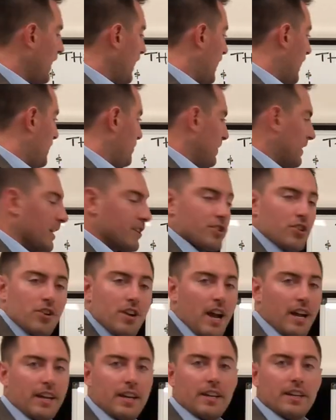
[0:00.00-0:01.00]
And because they're
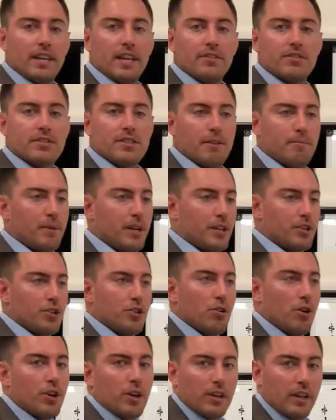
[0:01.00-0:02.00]
not going to give somebody
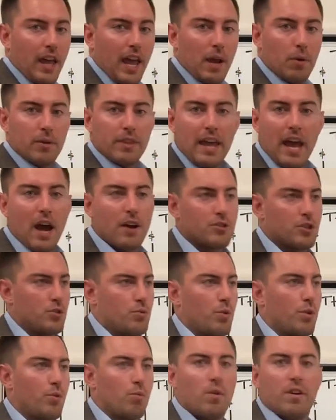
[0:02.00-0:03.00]
$200K when the house
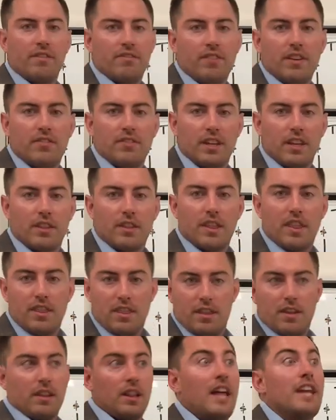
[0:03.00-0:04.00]
is worth
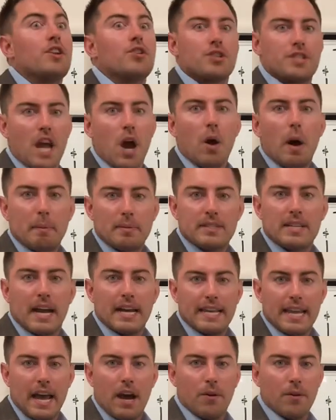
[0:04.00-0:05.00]
$150, the lender's now
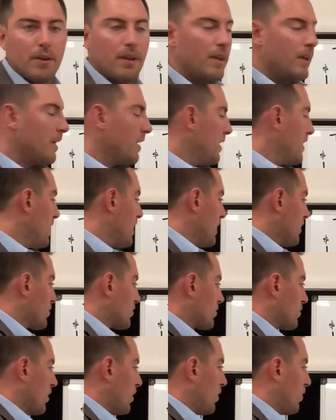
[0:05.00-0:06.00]
upside down.
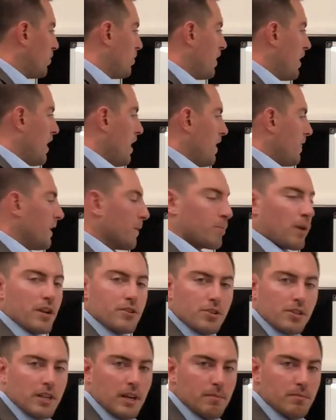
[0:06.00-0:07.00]
So the
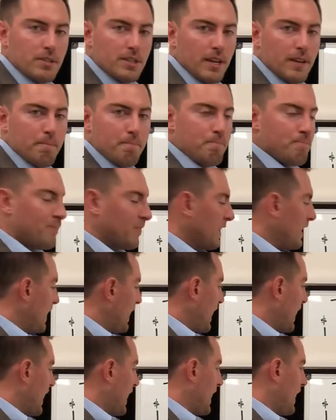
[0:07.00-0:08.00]
appraiser comes in
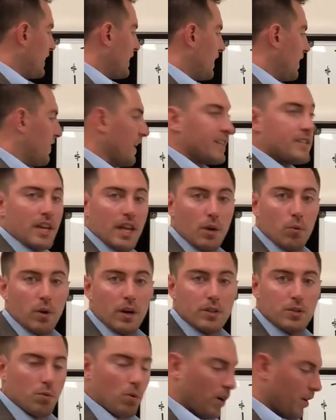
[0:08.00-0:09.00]
and they tell you what it's